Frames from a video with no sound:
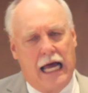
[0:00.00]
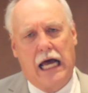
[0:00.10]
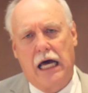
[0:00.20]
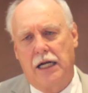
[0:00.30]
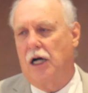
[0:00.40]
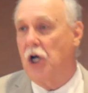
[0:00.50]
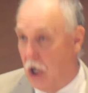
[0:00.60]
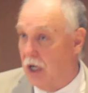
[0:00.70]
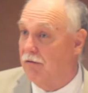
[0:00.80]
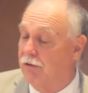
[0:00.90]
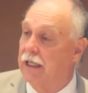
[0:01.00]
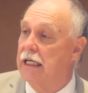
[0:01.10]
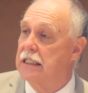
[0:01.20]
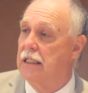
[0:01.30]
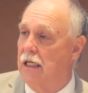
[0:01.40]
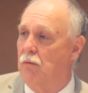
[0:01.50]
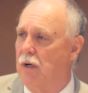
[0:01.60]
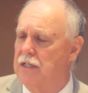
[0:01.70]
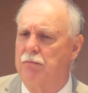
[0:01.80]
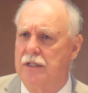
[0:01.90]
had a conflict at
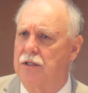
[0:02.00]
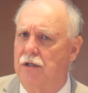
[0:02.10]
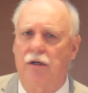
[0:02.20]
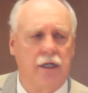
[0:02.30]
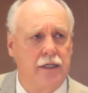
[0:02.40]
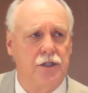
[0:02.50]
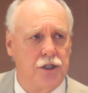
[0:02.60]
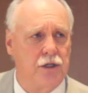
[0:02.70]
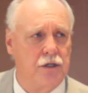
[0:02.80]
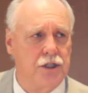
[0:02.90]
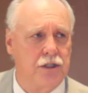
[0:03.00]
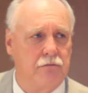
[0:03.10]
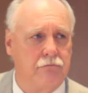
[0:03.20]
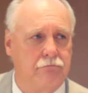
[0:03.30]
Westminster United Church?